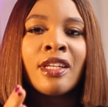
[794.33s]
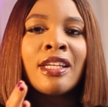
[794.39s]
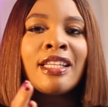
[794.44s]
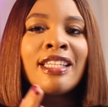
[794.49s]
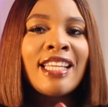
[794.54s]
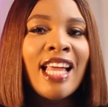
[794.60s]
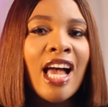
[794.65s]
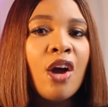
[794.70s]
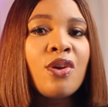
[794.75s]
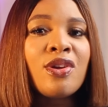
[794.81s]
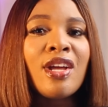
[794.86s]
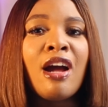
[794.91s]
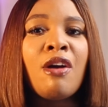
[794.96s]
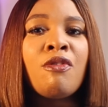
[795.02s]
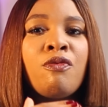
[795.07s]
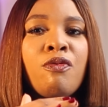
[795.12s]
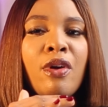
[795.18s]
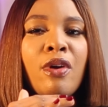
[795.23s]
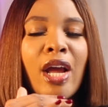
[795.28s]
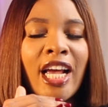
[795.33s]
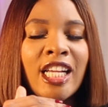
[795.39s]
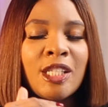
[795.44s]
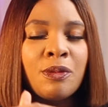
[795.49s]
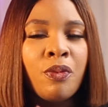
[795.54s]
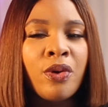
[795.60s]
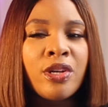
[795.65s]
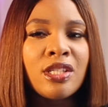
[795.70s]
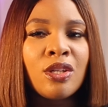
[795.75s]
Now you are
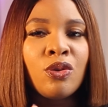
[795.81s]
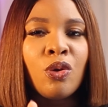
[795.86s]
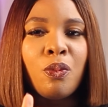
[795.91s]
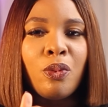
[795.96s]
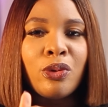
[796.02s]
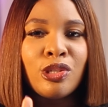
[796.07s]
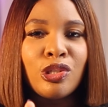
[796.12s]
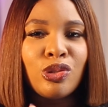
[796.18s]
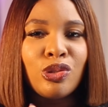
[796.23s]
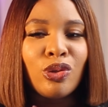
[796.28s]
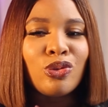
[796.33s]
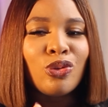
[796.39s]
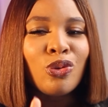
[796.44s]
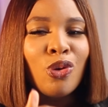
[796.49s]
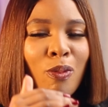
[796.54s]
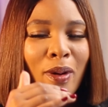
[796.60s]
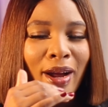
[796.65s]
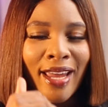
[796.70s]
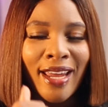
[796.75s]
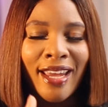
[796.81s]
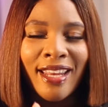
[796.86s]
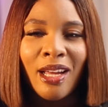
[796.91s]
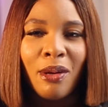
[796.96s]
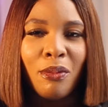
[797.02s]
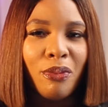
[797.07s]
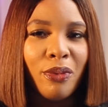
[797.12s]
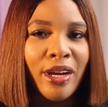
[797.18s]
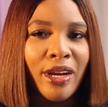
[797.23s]
experiencing opposition. You go back again
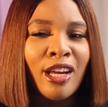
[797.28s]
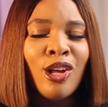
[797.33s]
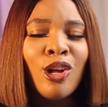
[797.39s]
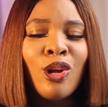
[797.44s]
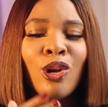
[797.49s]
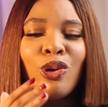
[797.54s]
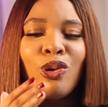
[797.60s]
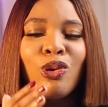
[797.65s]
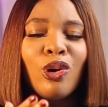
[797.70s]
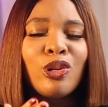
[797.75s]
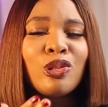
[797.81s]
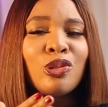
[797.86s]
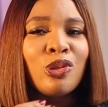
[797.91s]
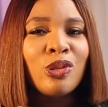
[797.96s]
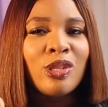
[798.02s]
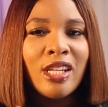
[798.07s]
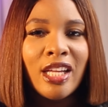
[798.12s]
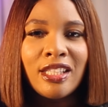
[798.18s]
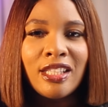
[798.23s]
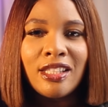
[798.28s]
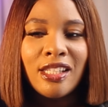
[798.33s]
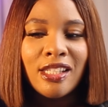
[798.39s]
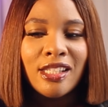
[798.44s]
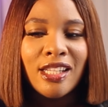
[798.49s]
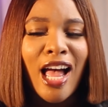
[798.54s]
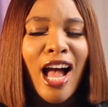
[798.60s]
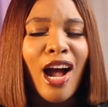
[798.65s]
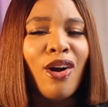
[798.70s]
and pray. Lord, you said
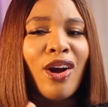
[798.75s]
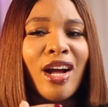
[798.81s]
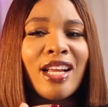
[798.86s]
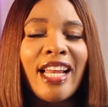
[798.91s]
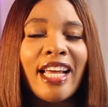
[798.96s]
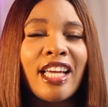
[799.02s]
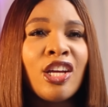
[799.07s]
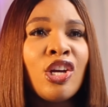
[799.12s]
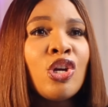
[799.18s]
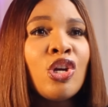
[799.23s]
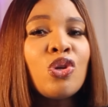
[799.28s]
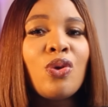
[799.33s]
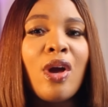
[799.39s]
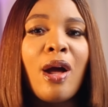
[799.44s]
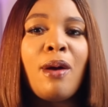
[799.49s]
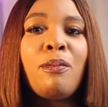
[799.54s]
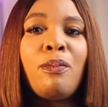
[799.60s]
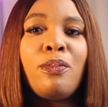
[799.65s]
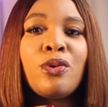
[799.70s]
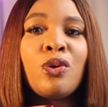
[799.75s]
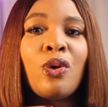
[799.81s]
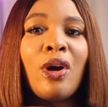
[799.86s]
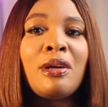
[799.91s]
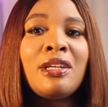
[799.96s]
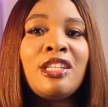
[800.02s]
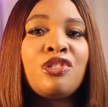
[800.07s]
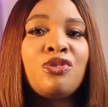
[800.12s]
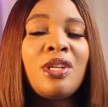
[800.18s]
this. Like you
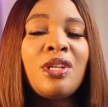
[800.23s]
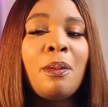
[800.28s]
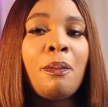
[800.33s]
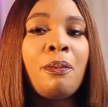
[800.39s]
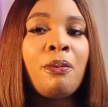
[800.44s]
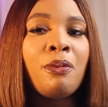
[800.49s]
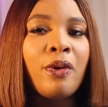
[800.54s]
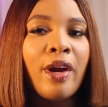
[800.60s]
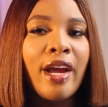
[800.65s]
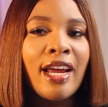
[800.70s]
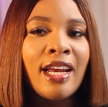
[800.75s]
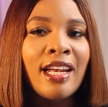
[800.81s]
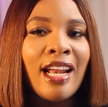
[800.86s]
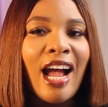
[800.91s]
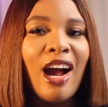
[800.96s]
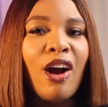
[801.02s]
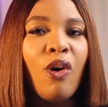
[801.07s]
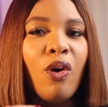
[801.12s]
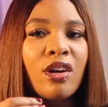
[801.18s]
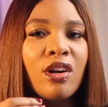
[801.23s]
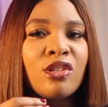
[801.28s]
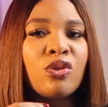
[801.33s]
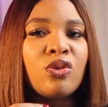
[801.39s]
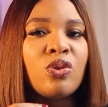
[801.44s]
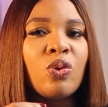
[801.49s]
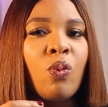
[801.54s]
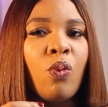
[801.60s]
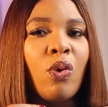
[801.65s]
are literally praying according
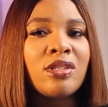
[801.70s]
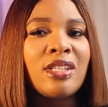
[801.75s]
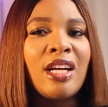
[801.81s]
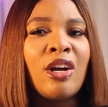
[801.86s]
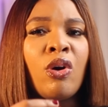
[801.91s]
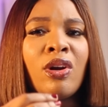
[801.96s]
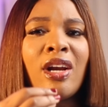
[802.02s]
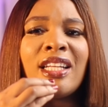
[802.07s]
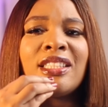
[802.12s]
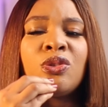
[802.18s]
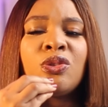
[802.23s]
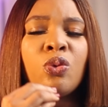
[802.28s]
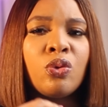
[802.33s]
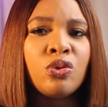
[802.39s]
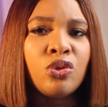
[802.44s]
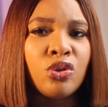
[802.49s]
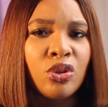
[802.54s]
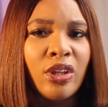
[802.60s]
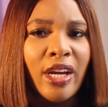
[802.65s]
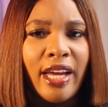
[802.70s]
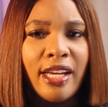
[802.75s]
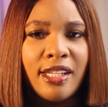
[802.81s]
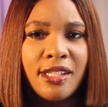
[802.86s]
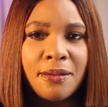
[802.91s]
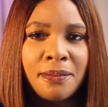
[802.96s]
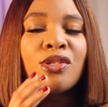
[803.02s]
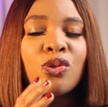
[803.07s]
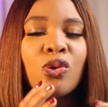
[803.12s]
to the words that God has told you
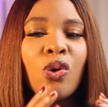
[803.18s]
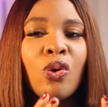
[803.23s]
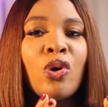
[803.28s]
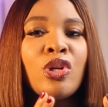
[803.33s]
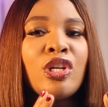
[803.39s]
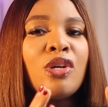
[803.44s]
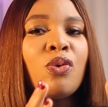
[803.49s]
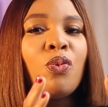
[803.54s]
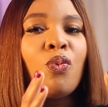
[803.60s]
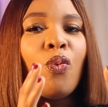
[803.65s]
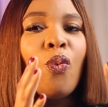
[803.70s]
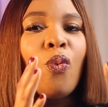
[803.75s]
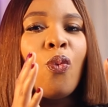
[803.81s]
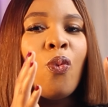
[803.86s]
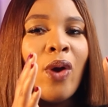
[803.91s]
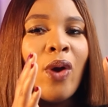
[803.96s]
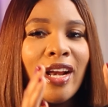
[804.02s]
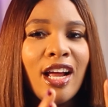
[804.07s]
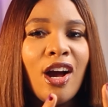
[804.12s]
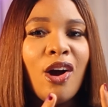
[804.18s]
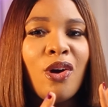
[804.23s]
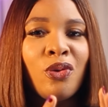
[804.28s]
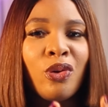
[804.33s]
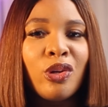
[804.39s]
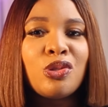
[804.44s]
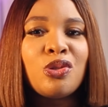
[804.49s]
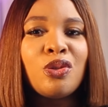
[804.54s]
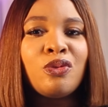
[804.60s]
guys. So whether or
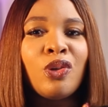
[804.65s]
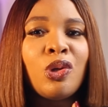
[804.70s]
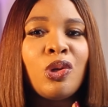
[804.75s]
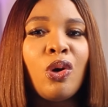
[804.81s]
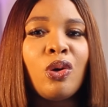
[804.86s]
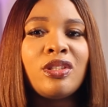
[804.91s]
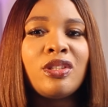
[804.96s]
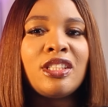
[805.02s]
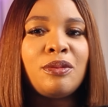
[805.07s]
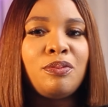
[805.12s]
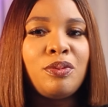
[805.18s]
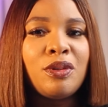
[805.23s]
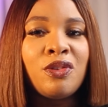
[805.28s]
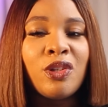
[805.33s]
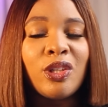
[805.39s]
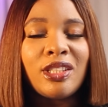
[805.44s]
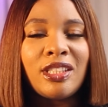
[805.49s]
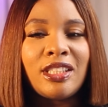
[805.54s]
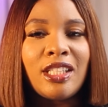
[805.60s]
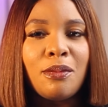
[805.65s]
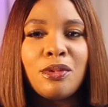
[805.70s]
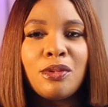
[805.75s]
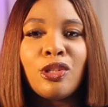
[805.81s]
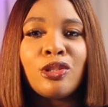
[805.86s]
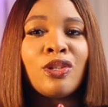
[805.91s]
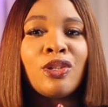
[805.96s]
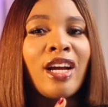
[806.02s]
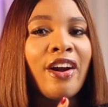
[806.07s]
not you've done all these previous steps
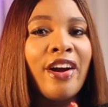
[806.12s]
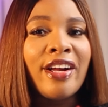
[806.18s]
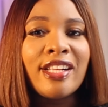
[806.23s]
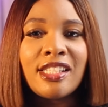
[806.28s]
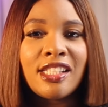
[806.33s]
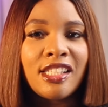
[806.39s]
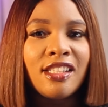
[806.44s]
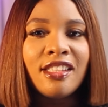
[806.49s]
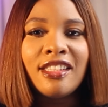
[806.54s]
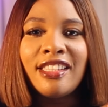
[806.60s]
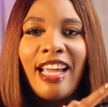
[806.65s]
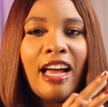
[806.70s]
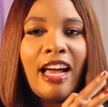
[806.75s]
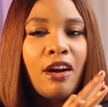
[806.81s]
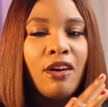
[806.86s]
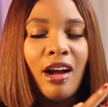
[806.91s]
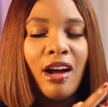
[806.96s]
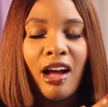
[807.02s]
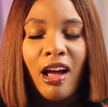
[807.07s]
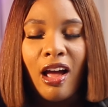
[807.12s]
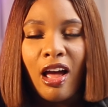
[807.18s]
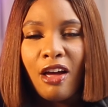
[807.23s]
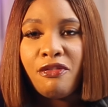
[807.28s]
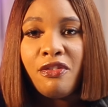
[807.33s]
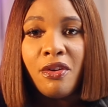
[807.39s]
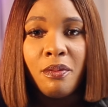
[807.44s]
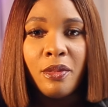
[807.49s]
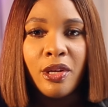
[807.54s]
doesn't guarantee their
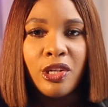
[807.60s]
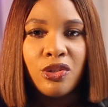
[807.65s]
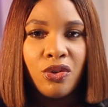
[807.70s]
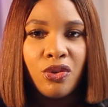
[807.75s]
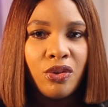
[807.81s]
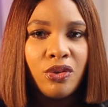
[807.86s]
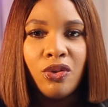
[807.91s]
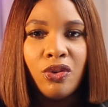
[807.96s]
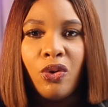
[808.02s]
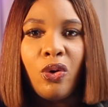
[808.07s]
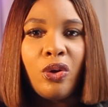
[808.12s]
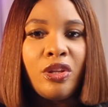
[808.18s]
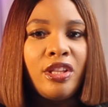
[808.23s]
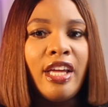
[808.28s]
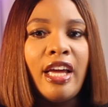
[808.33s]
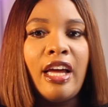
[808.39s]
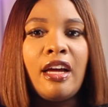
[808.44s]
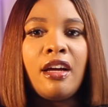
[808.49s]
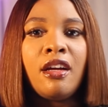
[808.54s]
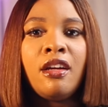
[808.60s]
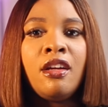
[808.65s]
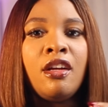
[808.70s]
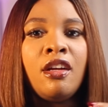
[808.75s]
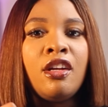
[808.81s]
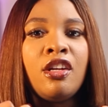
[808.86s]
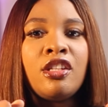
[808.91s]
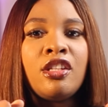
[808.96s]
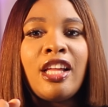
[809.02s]
affirmation or
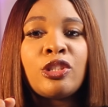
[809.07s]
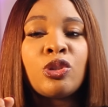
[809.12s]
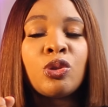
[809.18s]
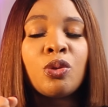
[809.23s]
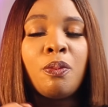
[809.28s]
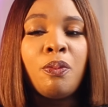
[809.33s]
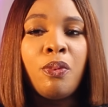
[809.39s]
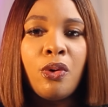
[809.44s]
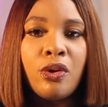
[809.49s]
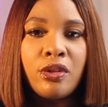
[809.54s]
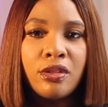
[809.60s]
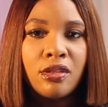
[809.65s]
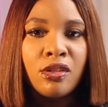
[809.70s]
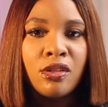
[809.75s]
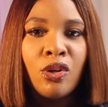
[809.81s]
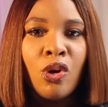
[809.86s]
their support.